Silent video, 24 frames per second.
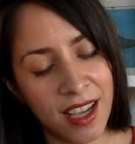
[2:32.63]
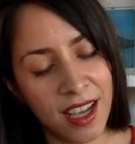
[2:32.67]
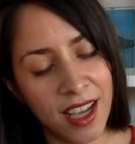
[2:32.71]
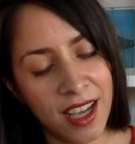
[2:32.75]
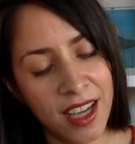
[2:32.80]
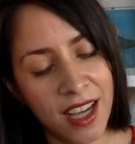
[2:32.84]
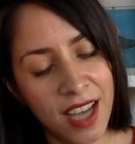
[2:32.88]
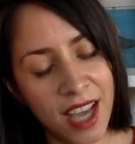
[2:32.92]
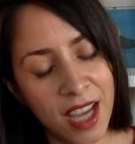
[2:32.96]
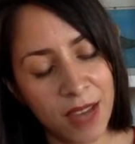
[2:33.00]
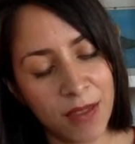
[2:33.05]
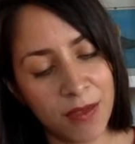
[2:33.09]

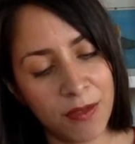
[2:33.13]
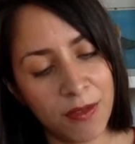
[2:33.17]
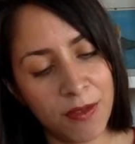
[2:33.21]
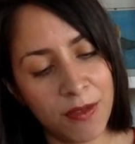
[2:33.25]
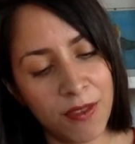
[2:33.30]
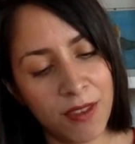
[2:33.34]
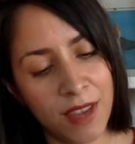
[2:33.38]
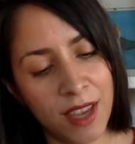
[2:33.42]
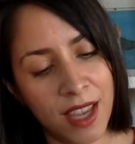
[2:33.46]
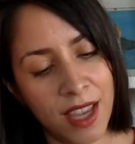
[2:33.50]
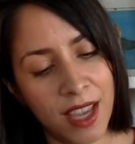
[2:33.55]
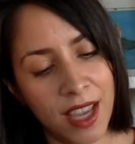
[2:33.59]
A knife
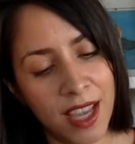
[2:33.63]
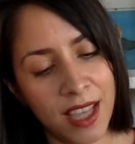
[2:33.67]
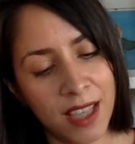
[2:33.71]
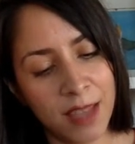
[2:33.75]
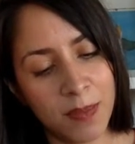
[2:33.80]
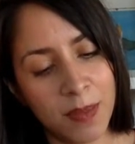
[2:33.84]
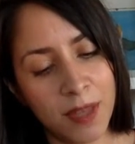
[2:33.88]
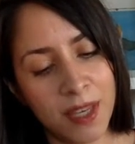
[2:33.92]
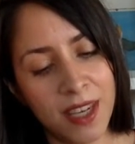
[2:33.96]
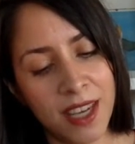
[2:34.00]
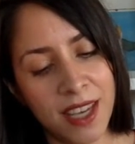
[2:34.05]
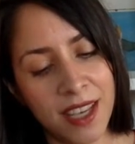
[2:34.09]

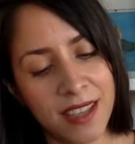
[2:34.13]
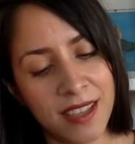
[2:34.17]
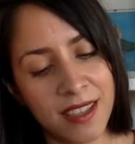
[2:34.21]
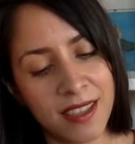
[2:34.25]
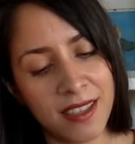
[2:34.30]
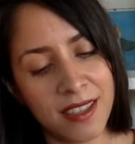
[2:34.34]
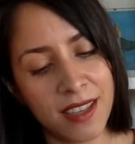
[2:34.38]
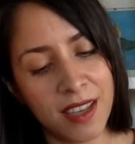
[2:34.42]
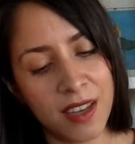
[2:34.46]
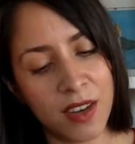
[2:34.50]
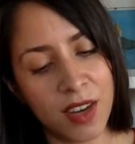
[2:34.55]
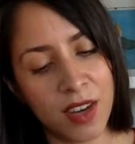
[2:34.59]
has been
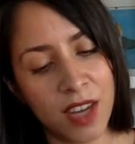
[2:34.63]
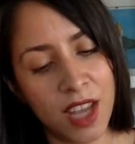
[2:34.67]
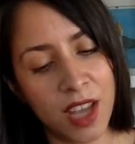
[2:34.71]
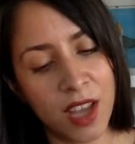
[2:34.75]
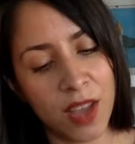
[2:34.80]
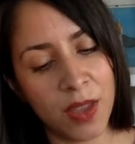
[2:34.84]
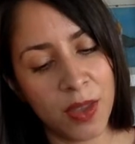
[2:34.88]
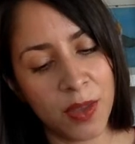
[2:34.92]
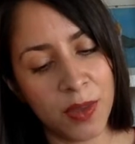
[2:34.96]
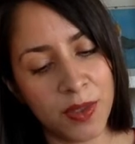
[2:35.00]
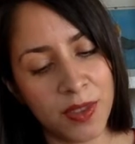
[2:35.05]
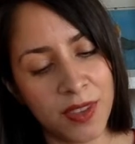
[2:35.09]
necessary
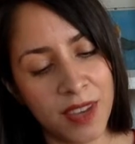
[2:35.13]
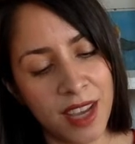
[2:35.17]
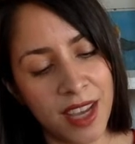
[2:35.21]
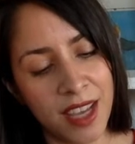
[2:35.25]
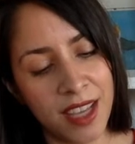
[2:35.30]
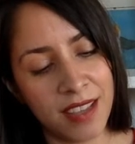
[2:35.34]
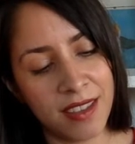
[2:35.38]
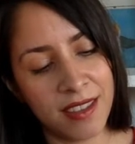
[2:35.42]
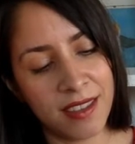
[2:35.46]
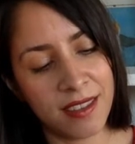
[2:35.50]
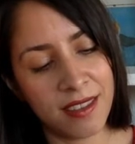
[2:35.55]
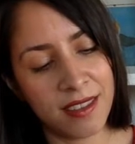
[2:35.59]
on those
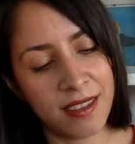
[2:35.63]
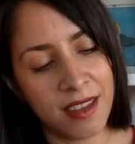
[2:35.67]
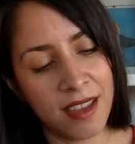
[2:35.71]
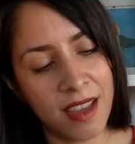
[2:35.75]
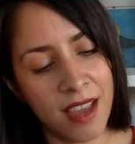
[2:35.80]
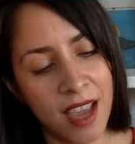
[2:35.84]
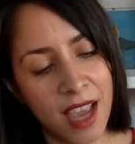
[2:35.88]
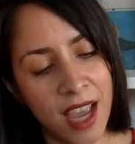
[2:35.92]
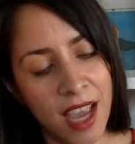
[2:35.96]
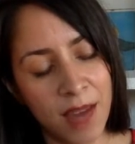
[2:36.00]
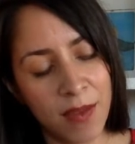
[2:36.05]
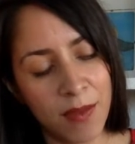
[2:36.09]
nights,
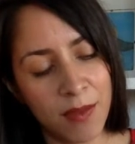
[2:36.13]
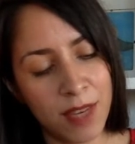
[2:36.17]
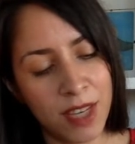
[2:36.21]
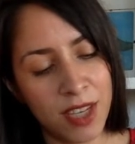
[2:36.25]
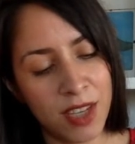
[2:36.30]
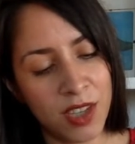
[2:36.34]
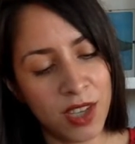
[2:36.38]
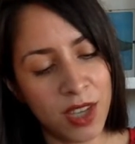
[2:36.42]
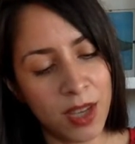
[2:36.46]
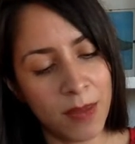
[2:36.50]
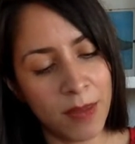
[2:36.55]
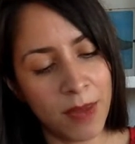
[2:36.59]
and
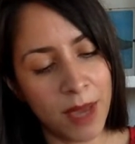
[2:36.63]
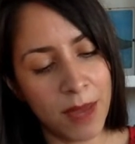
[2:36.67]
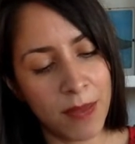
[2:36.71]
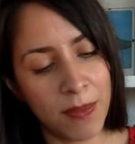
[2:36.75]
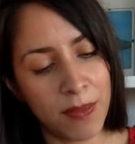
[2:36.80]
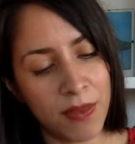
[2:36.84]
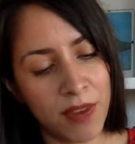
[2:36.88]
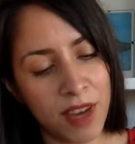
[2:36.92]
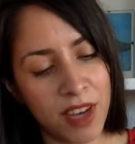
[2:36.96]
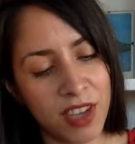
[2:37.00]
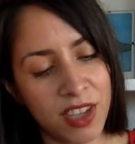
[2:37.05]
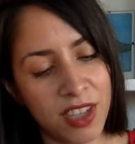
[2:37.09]
reaching my
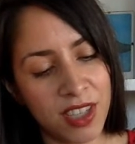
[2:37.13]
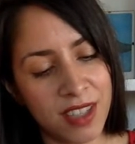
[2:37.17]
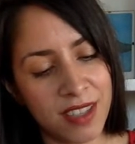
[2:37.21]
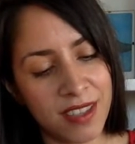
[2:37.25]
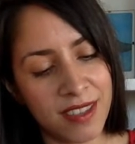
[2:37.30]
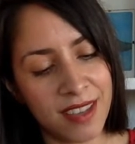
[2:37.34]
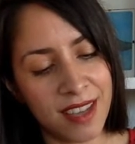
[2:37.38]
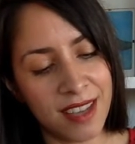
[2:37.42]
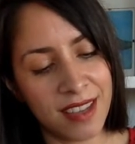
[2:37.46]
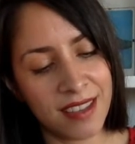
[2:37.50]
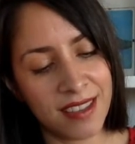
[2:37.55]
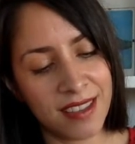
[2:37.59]

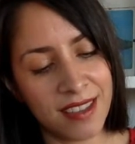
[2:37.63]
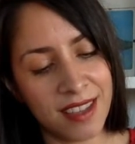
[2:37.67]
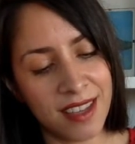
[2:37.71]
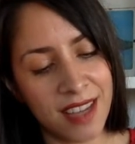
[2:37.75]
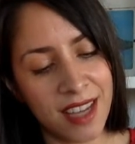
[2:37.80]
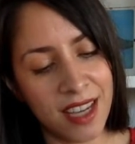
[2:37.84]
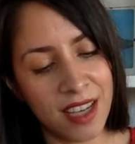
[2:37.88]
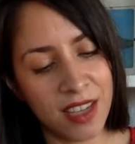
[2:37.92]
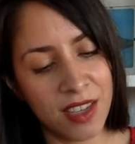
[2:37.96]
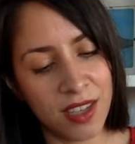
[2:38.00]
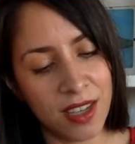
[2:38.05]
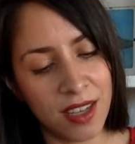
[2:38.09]
precious
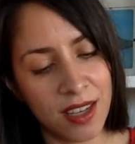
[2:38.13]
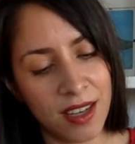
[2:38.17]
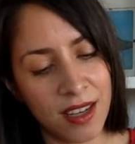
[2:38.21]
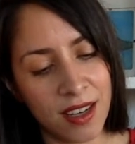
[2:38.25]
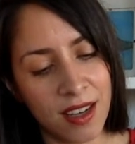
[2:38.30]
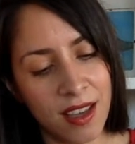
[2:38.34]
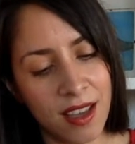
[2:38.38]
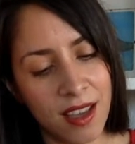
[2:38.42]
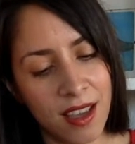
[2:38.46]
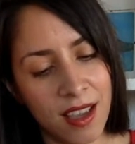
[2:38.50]
destination,